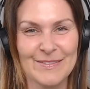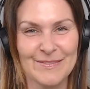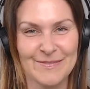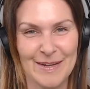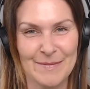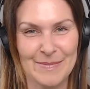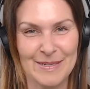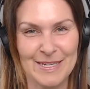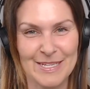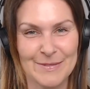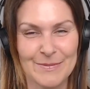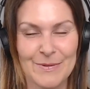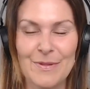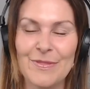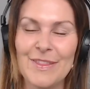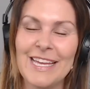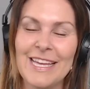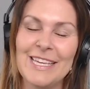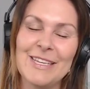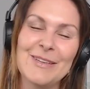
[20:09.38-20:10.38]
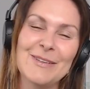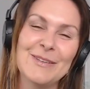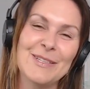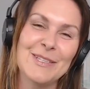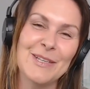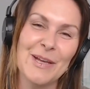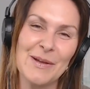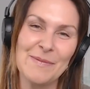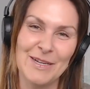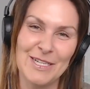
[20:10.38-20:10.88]
Fabulous. Well, thank you
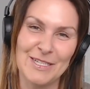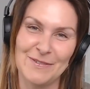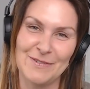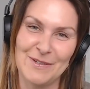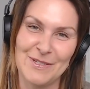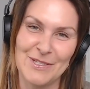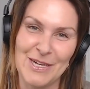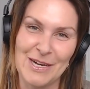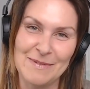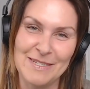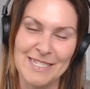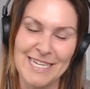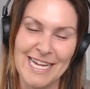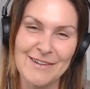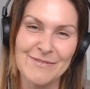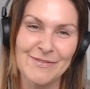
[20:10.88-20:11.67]
so much for your time today.